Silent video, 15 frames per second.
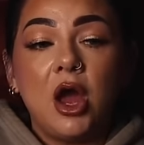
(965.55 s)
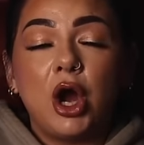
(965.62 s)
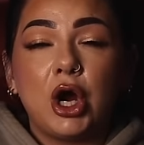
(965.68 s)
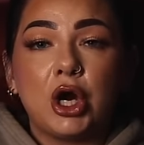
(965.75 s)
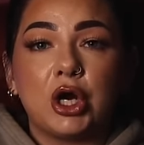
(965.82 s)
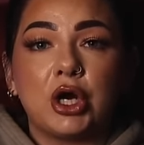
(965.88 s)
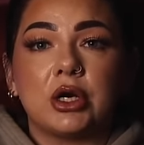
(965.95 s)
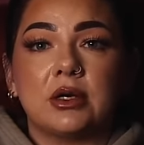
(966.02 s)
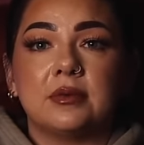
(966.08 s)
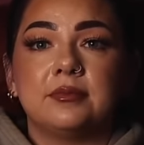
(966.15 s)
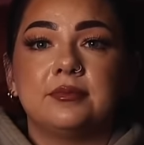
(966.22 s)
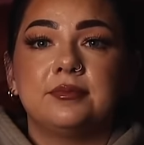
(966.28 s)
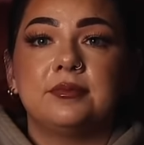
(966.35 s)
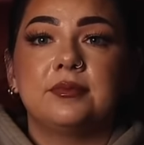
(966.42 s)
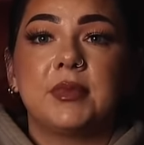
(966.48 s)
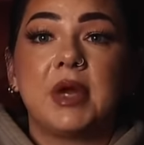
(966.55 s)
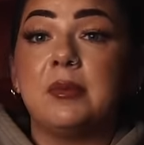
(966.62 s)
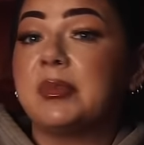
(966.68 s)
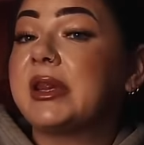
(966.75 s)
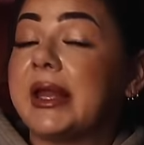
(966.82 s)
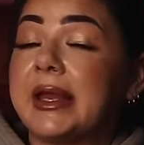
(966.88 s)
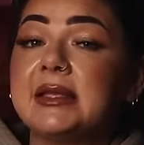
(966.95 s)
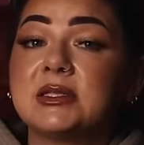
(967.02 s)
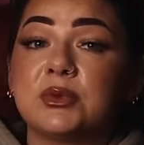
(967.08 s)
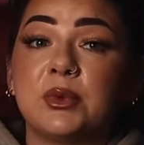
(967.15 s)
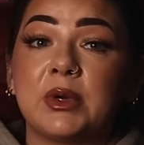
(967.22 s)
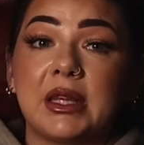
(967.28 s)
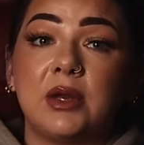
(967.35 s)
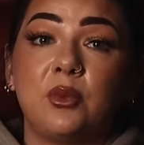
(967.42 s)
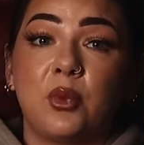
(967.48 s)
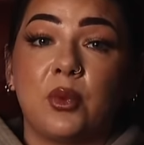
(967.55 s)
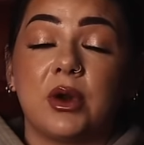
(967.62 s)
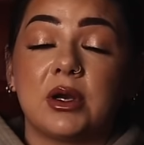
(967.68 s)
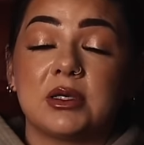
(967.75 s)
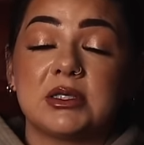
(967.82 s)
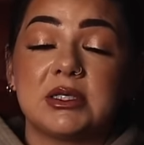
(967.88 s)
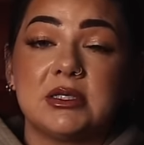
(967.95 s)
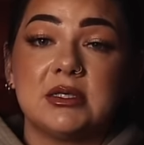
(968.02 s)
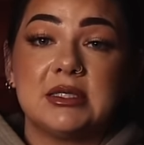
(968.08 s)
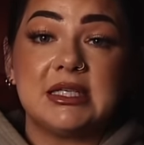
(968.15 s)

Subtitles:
her complaints really weren't